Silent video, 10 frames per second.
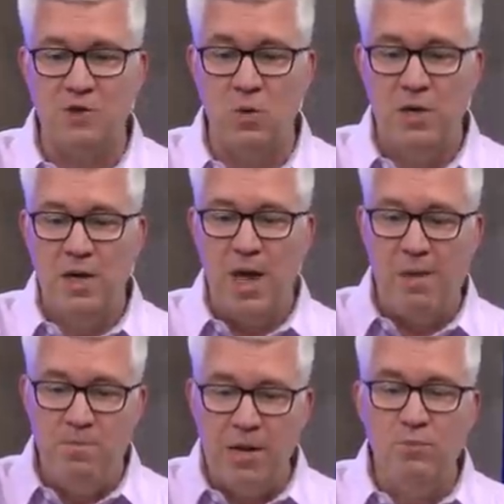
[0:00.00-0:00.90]
So a
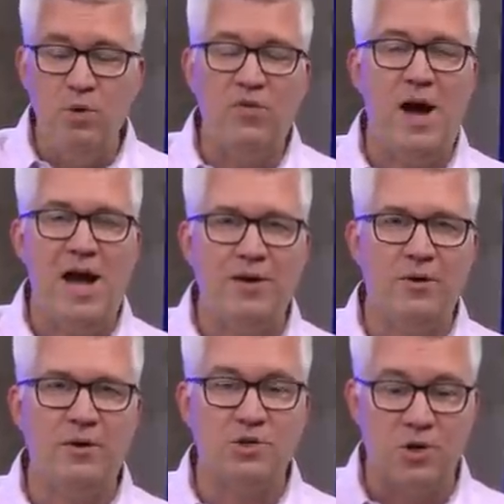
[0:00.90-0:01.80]
big move higher
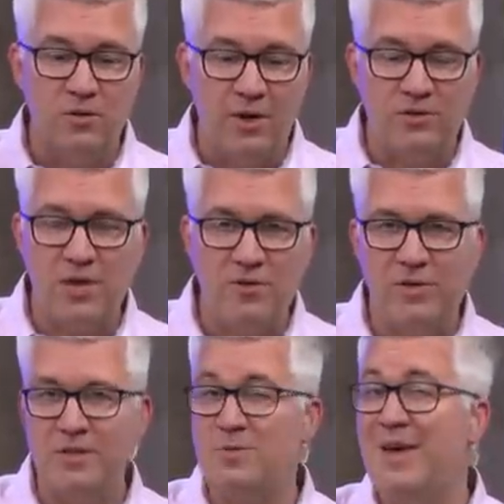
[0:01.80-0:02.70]
on a chart like
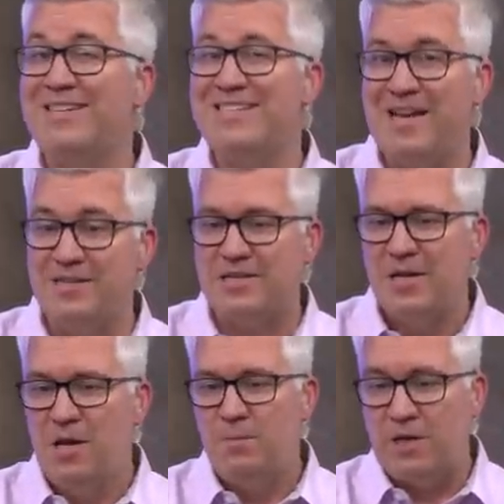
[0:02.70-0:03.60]
DraftKings makes sense
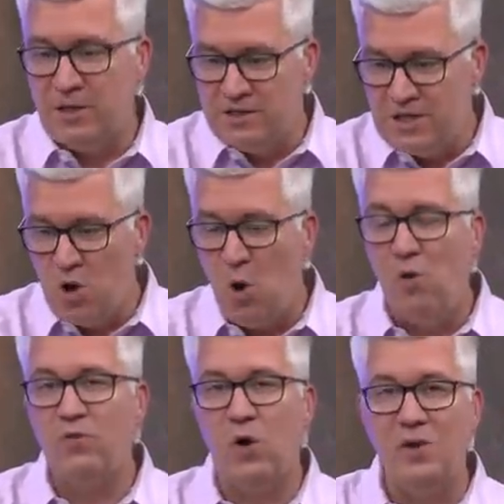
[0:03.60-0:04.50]
because the
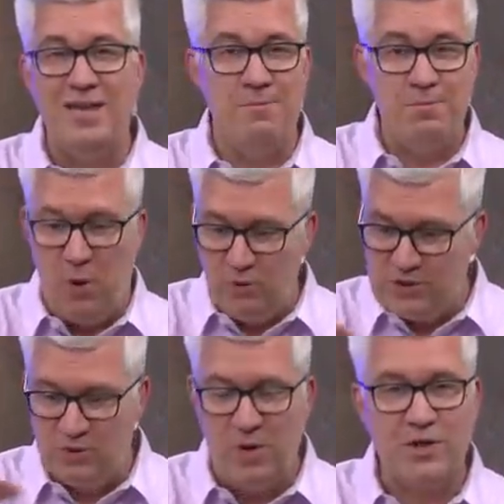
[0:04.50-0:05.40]
overall
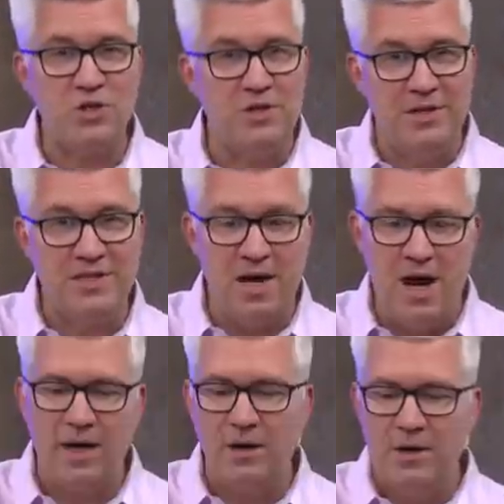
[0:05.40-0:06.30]
impulse direction is
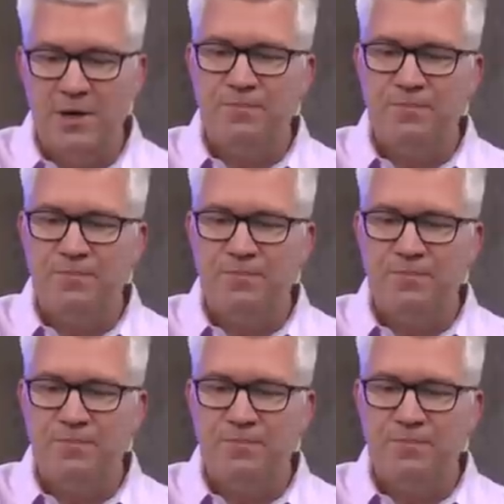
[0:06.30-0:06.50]
higher.